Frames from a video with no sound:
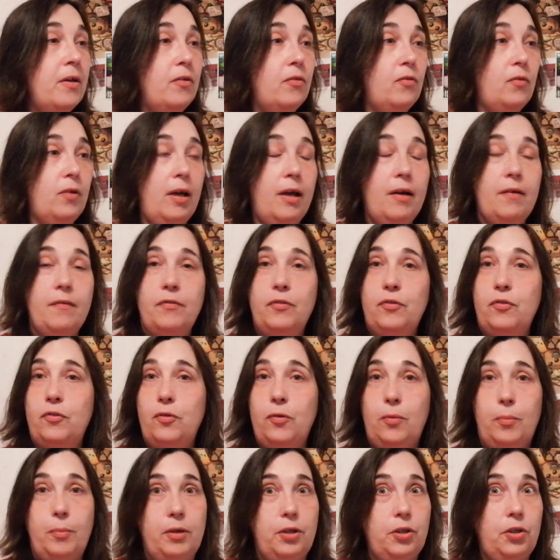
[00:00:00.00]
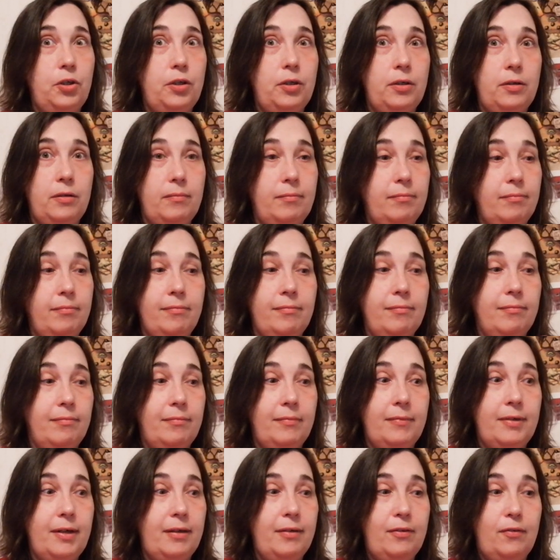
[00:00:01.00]
So I have so much
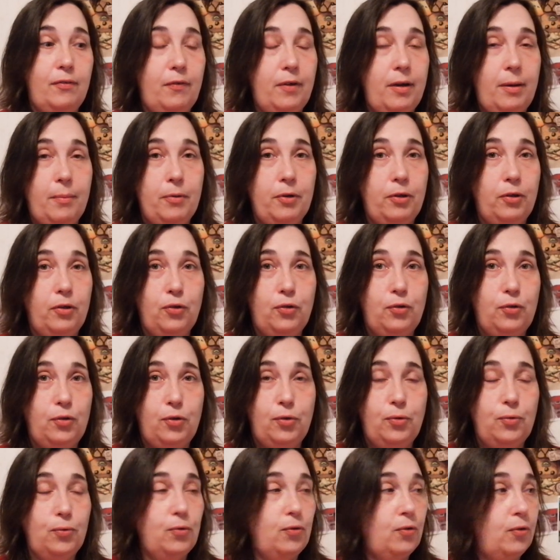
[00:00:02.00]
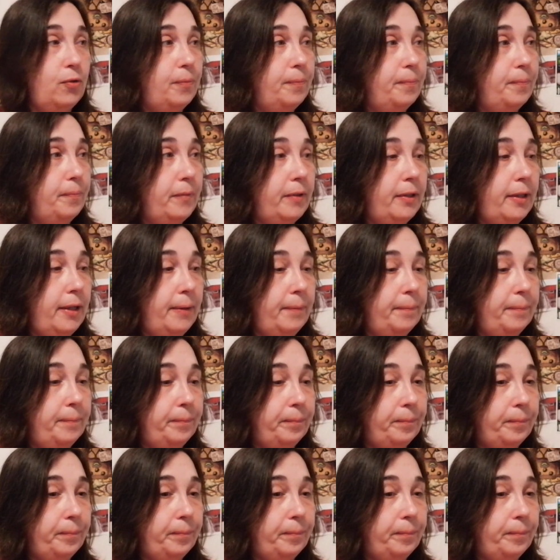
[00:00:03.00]
nice fabric to use. Yeah.